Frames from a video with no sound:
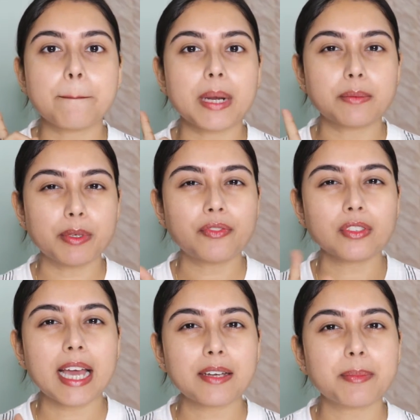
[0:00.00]
But
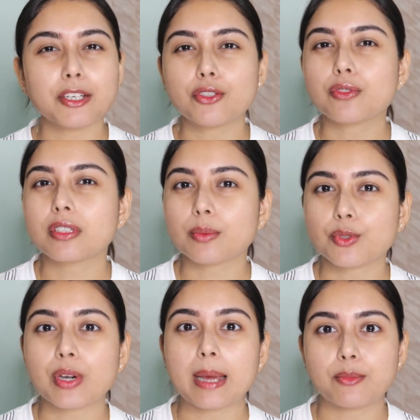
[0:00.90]
before that, make sure to
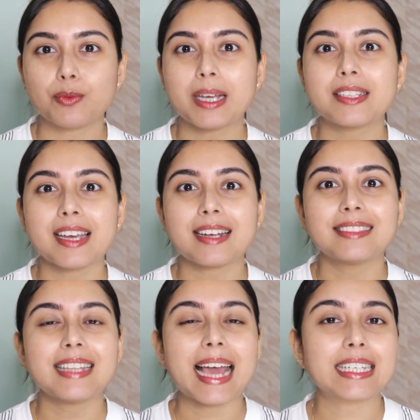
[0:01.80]
subscribe to my
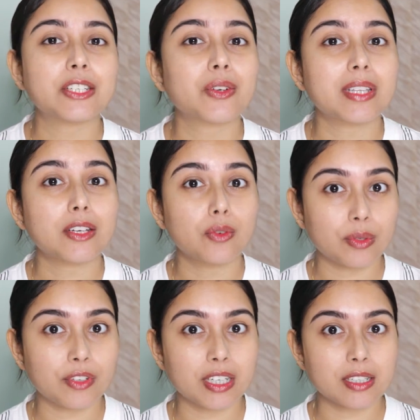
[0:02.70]
channel and hit on that
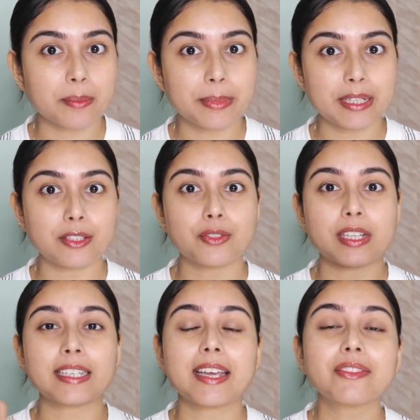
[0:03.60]
notification bell so
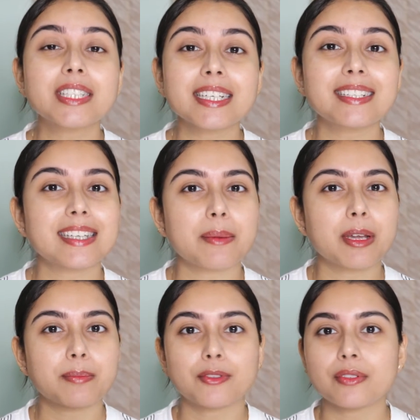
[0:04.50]
that every single time
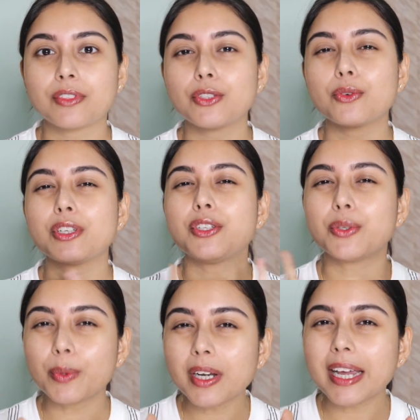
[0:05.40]
I upload a video,
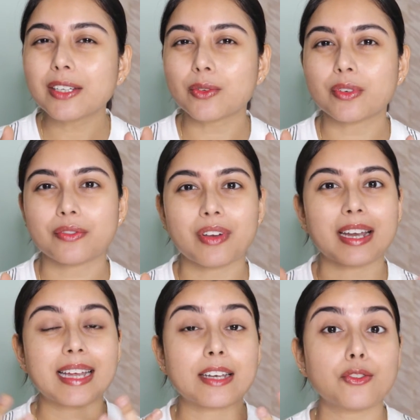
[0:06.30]
you'll get
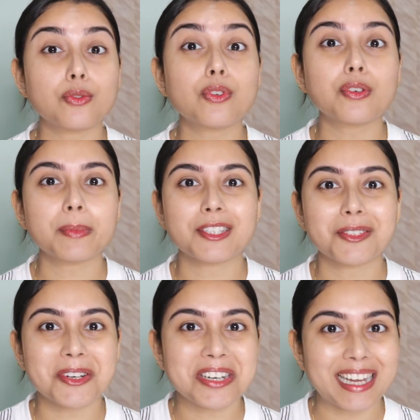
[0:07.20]
notified and you don't miss
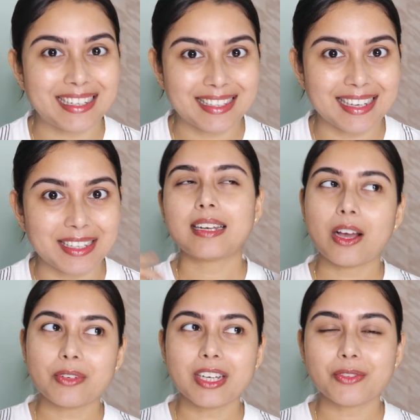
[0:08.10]
out on anything.
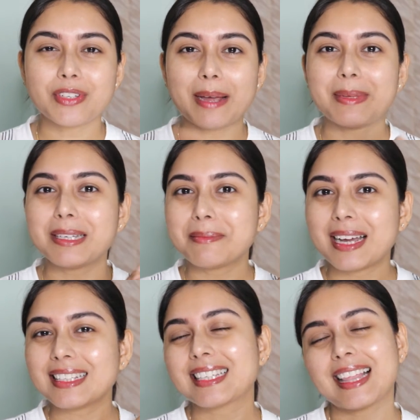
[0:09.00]
Now, without rambling
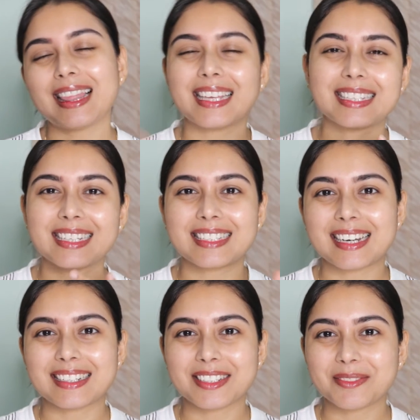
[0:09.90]
much, let's get
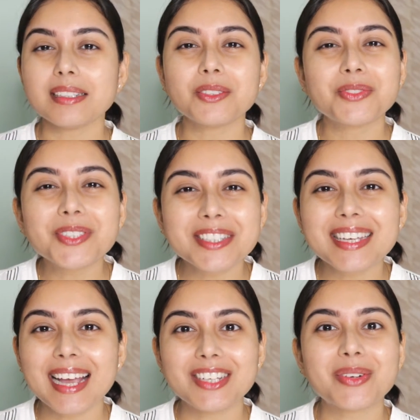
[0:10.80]
started. The first
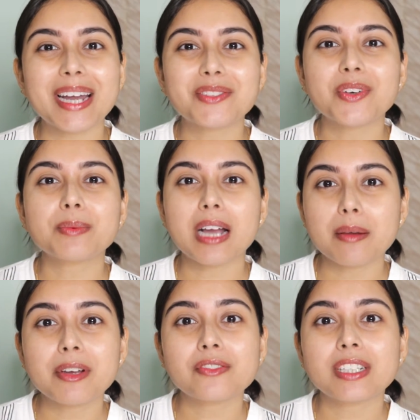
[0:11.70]
thing I tried from
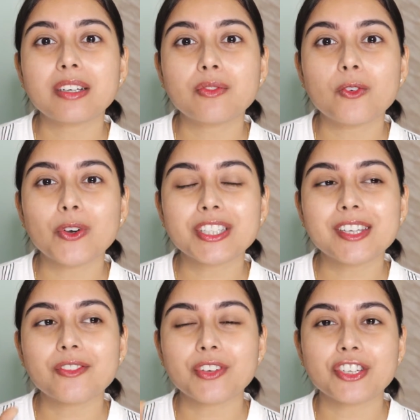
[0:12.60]
Ayurveda was
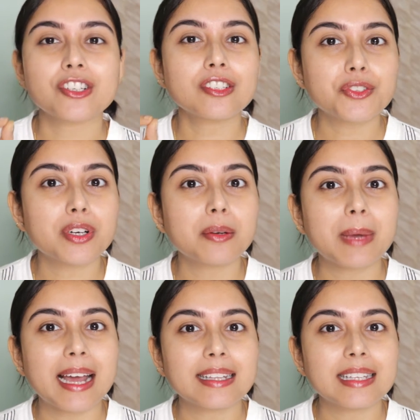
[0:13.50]
their facial scrub
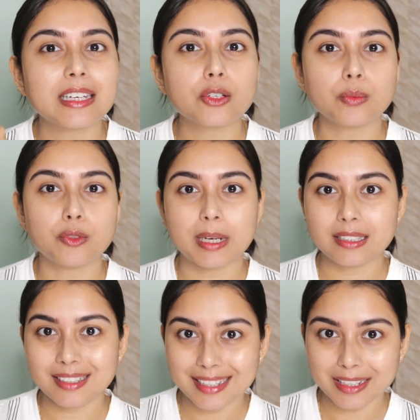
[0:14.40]
and their
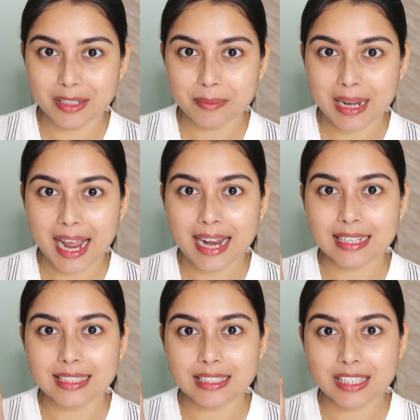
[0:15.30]
Kumkumadi Telam,
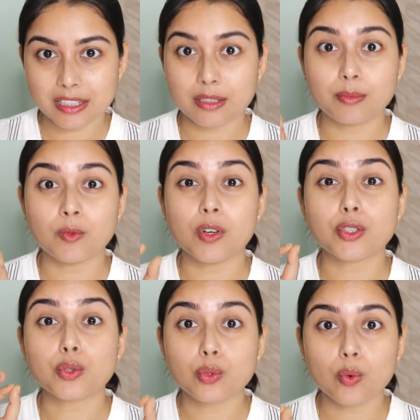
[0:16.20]
and the scrub
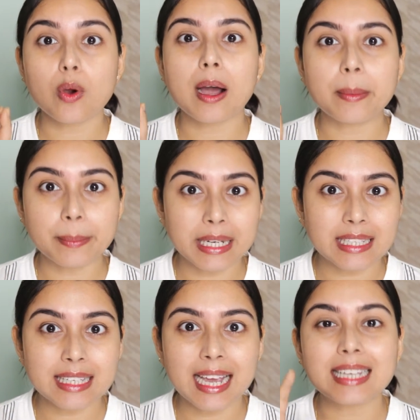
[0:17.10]
was so
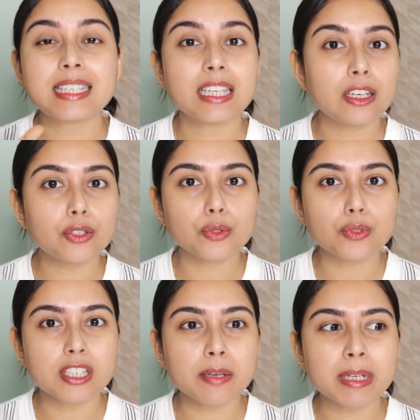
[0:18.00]
amazing. I still
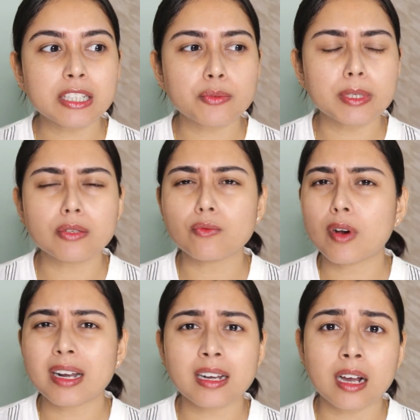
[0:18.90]
use them. It's been
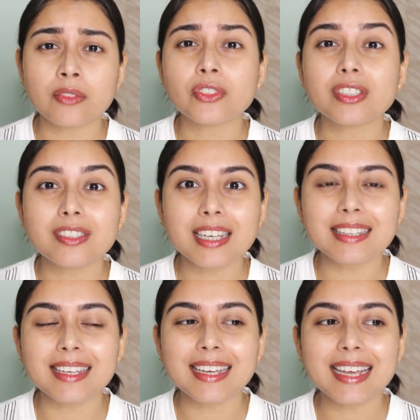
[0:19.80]
1.5 years, I
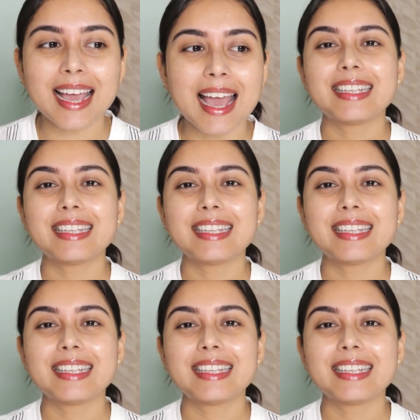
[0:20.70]
think.